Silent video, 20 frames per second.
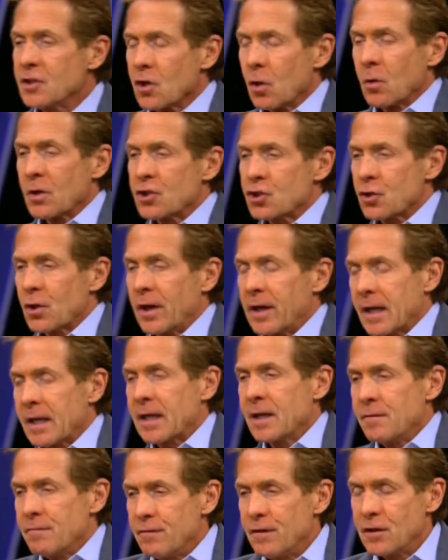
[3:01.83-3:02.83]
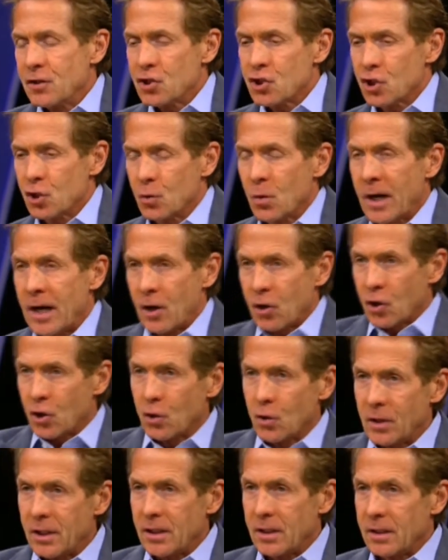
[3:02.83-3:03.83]
He's always trying to convince you how
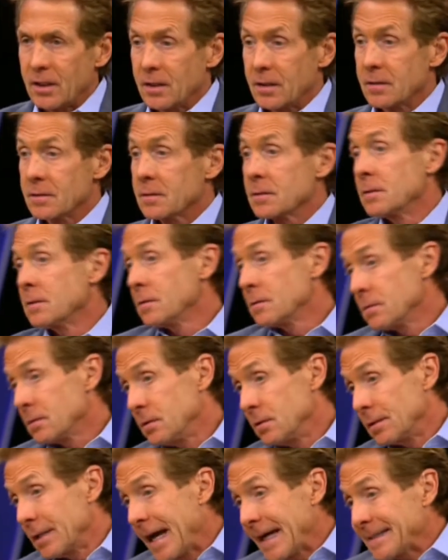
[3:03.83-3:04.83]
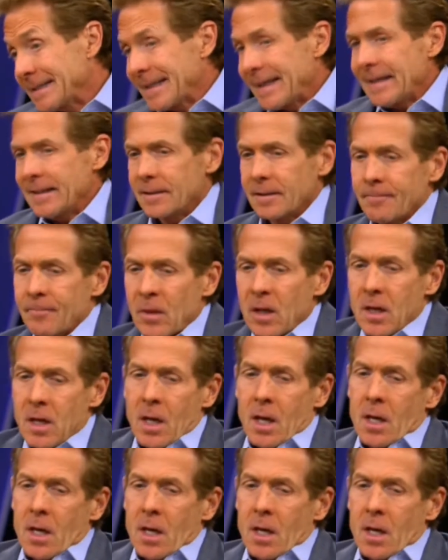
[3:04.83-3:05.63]
good he is. You like that?